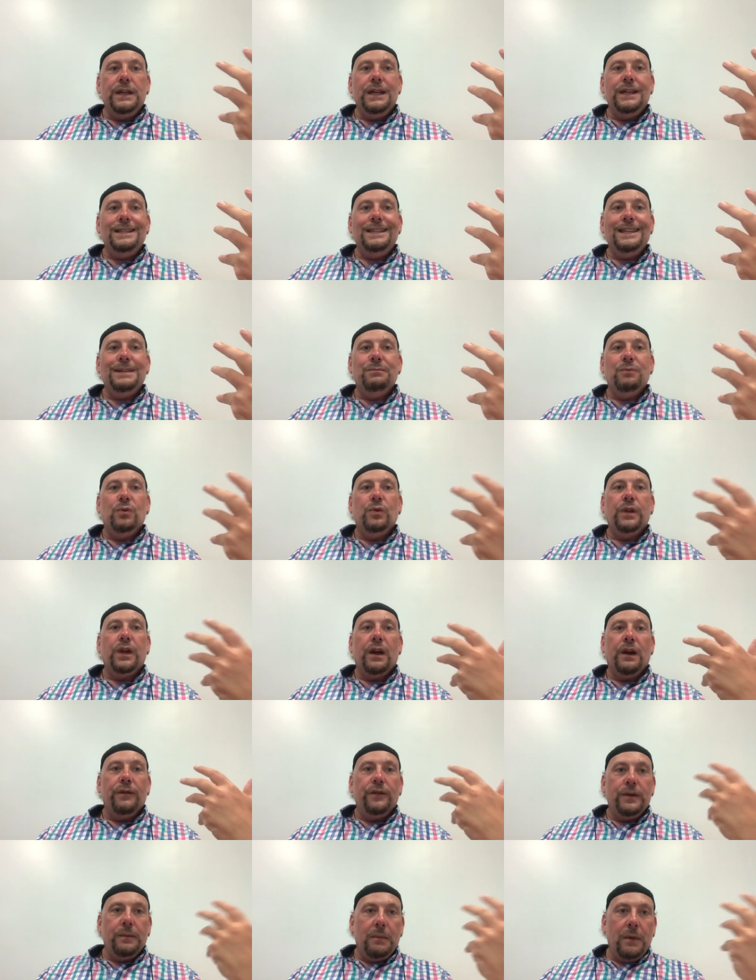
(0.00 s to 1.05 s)
Is this more the
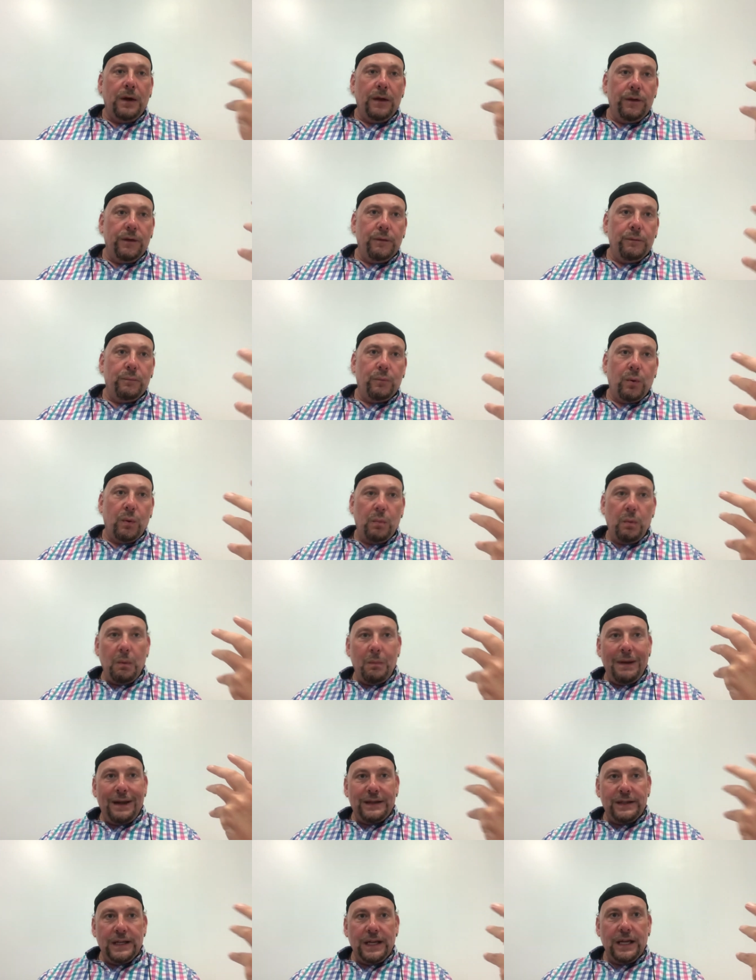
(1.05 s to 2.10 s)
aftermath of
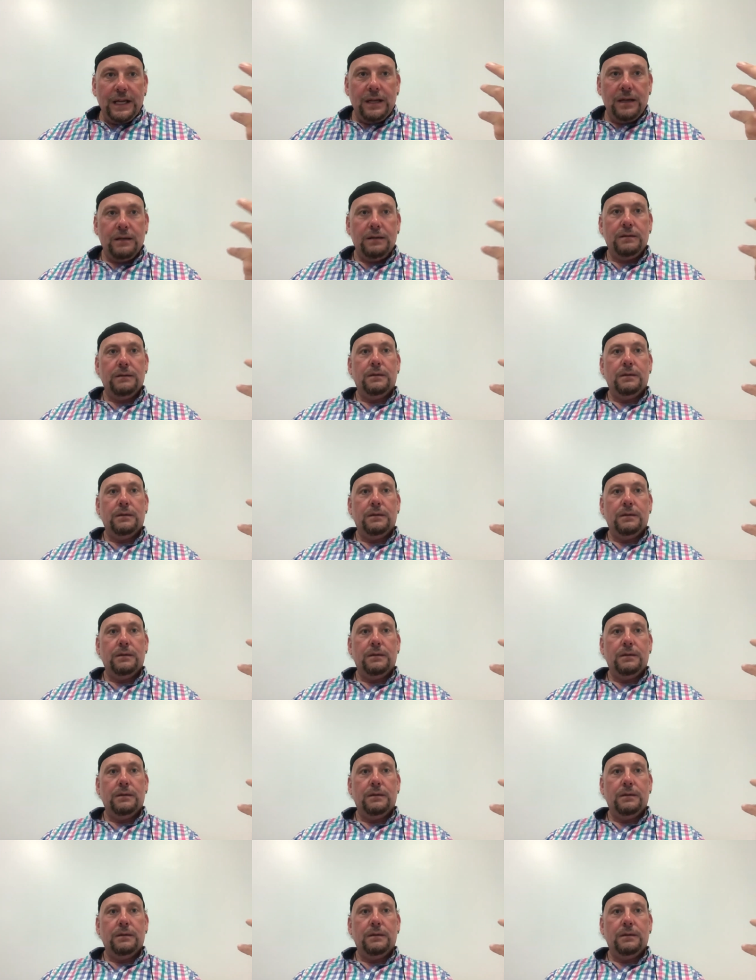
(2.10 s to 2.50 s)
problematic